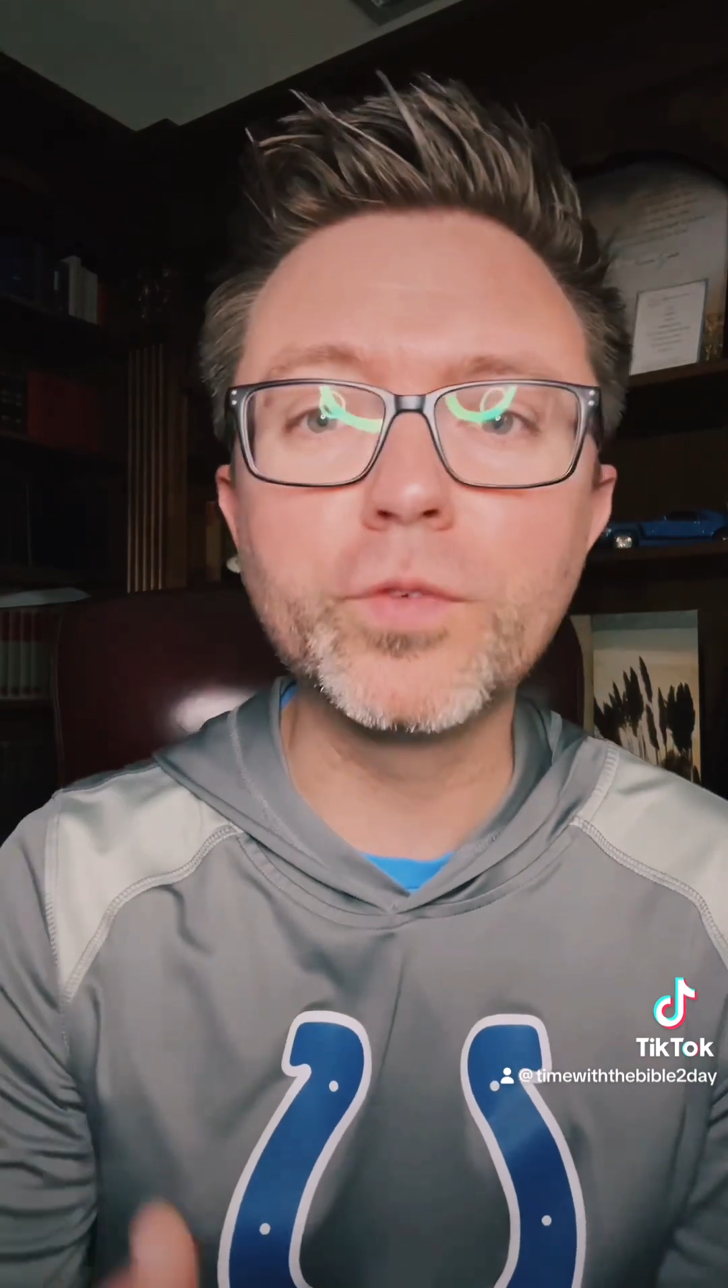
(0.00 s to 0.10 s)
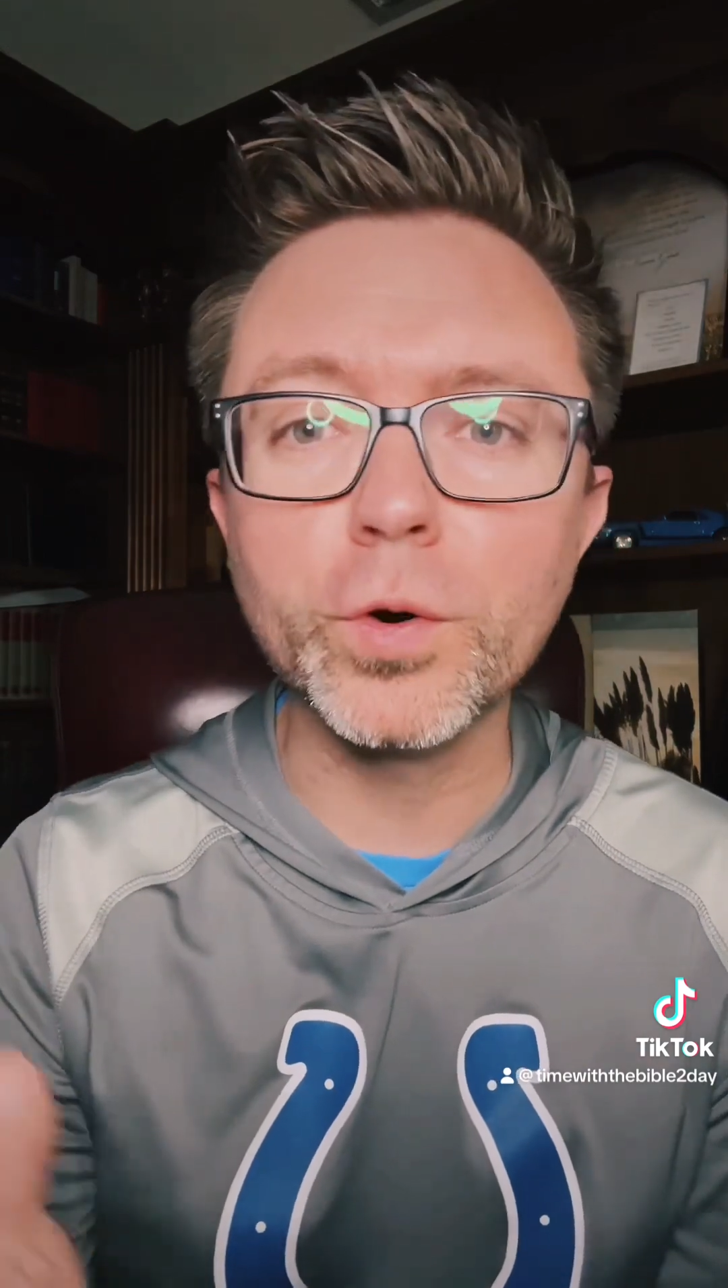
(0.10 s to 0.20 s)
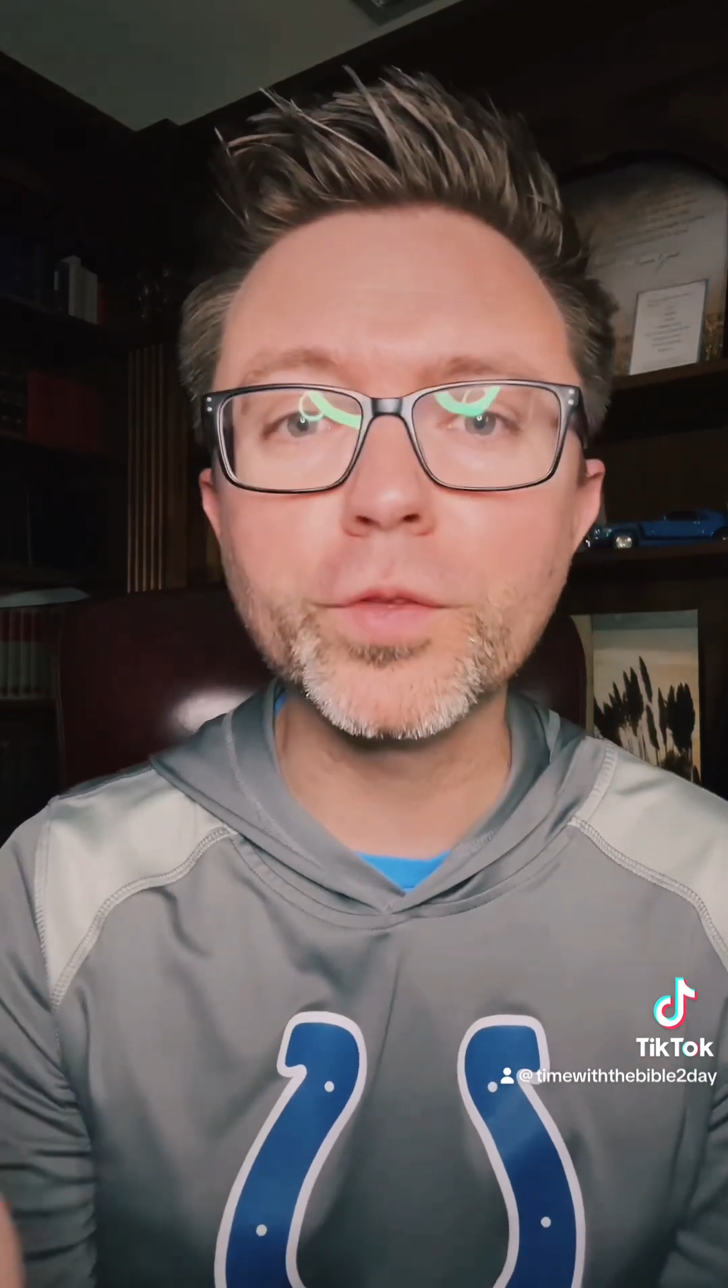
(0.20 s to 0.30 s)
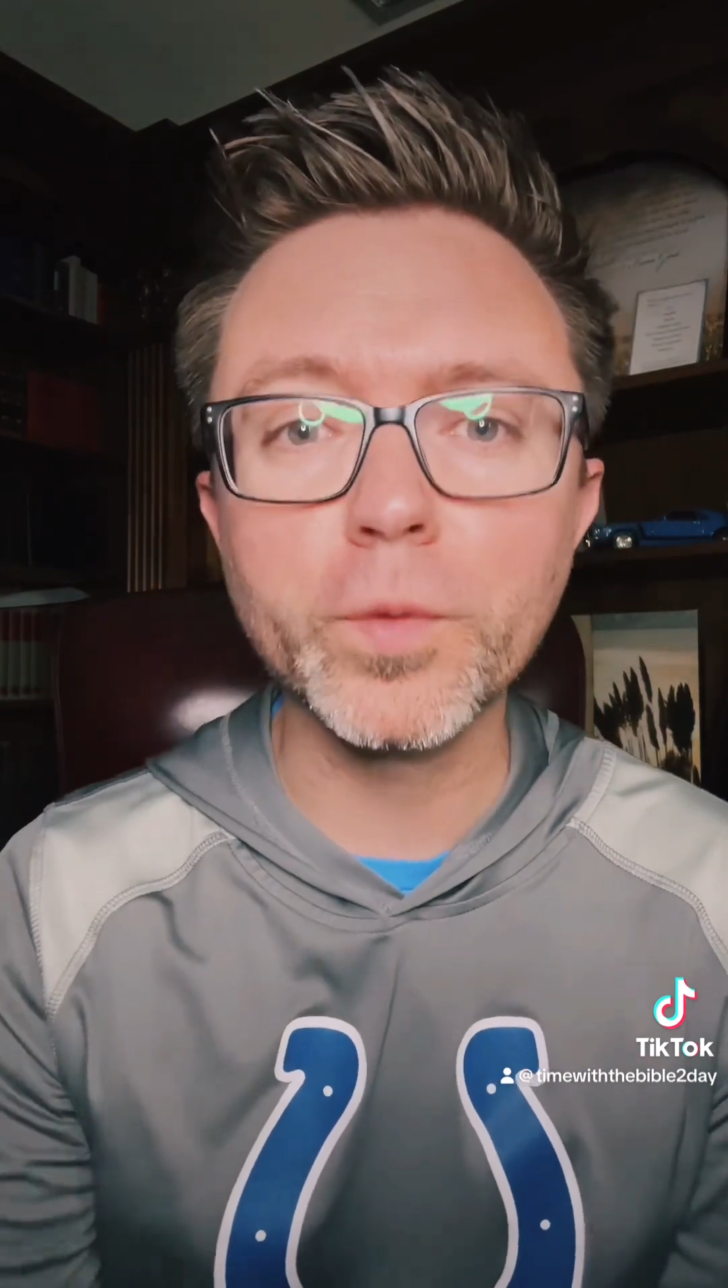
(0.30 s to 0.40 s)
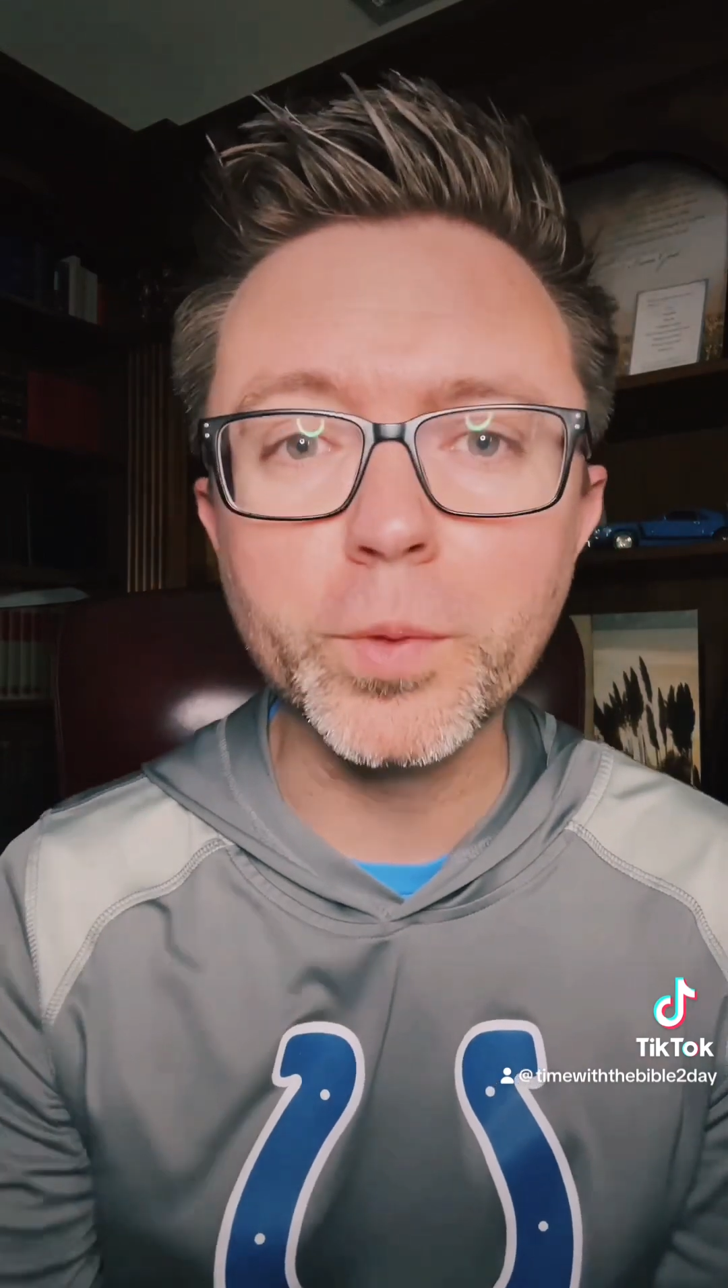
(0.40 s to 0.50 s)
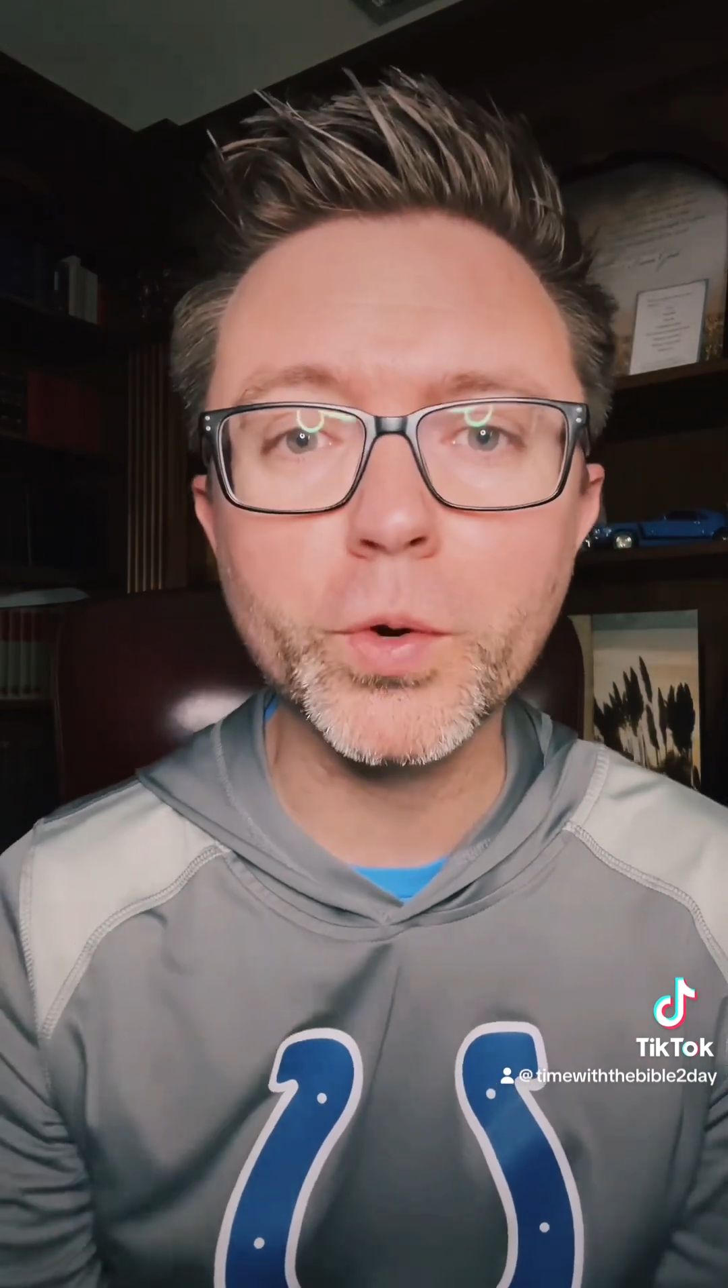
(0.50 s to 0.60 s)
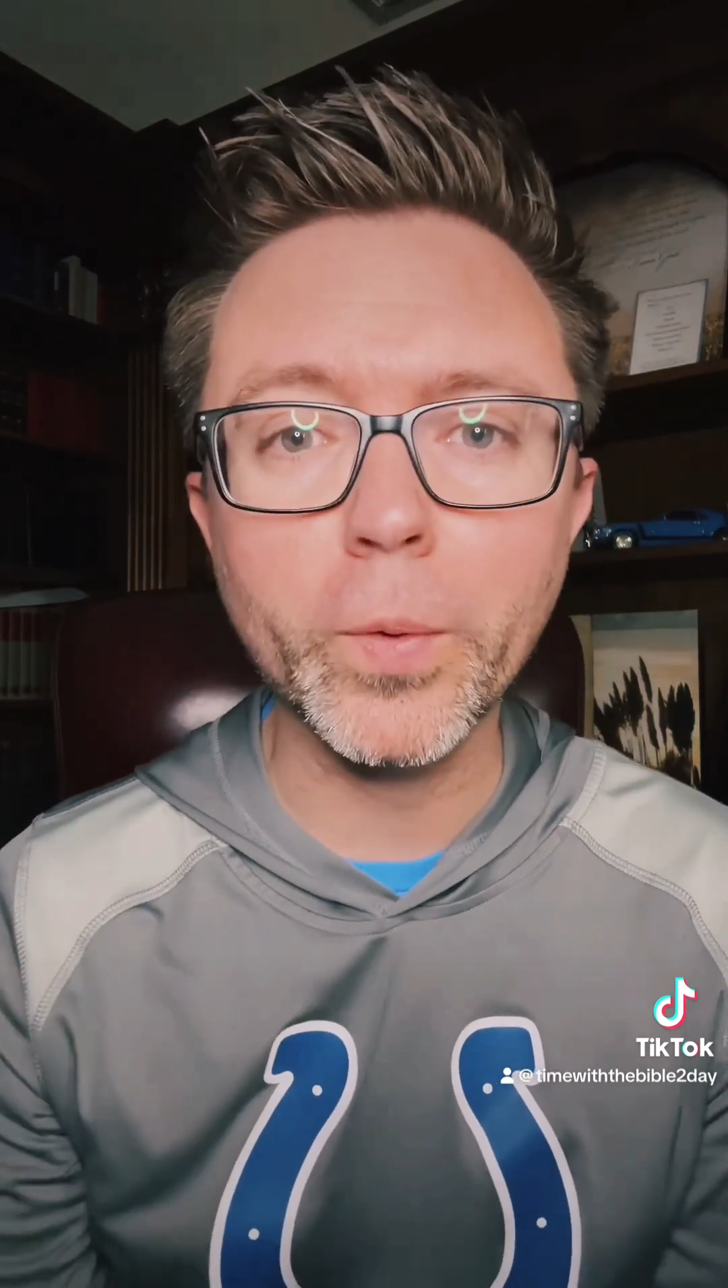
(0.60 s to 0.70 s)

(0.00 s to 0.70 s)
forth from the